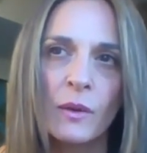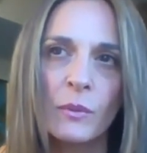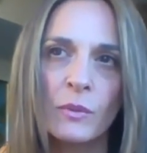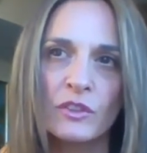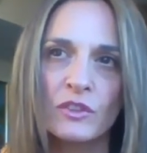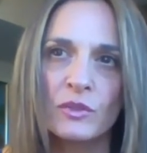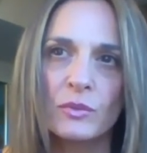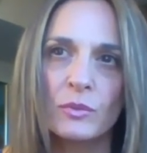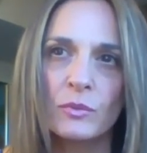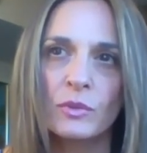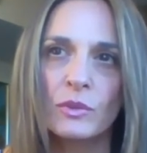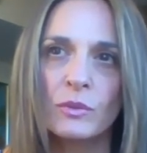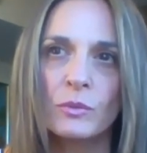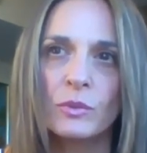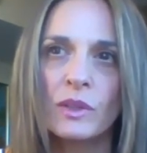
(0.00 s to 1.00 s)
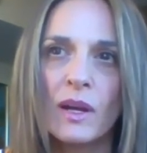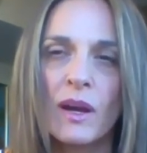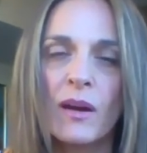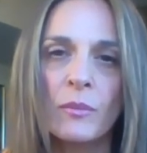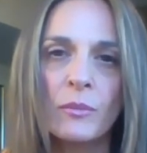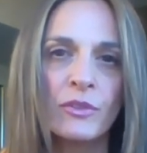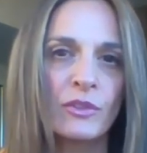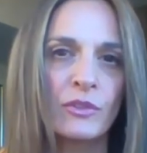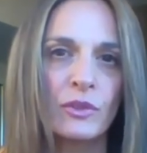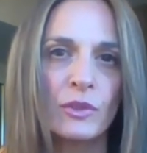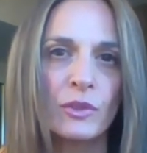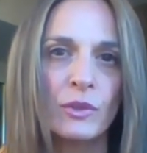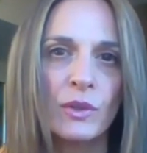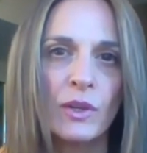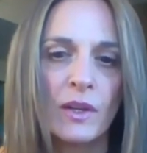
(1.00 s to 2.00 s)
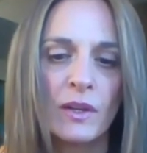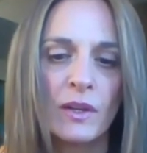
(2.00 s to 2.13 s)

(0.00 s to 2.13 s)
which would come through